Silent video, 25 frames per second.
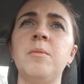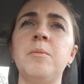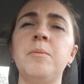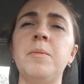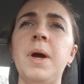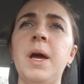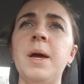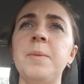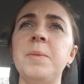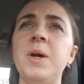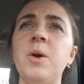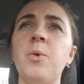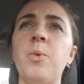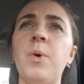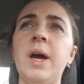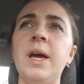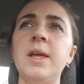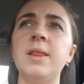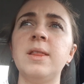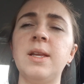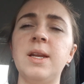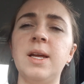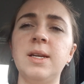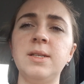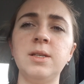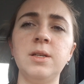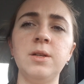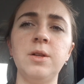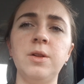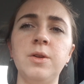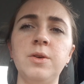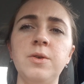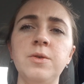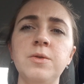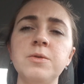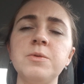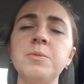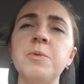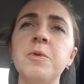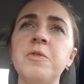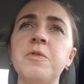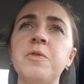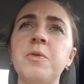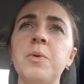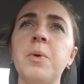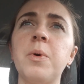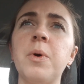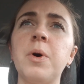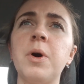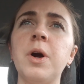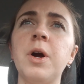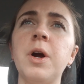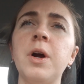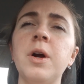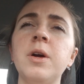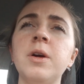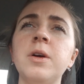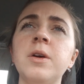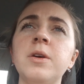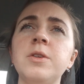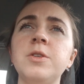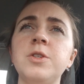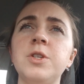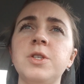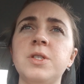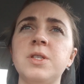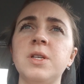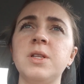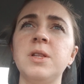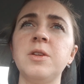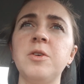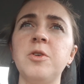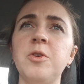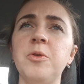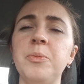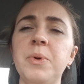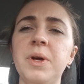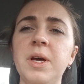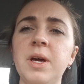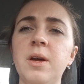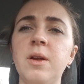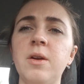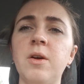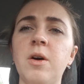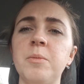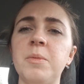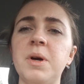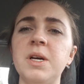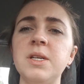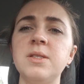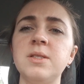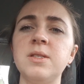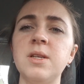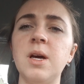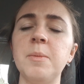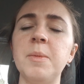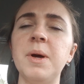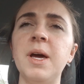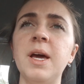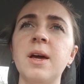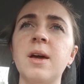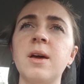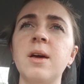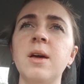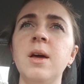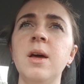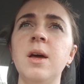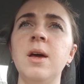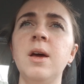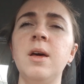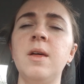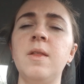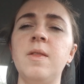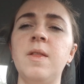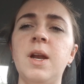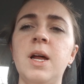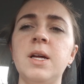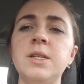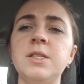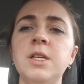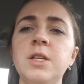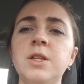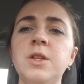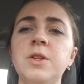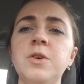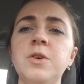baby weight that I didn't lose before, just a little bit on my stomach that I didn't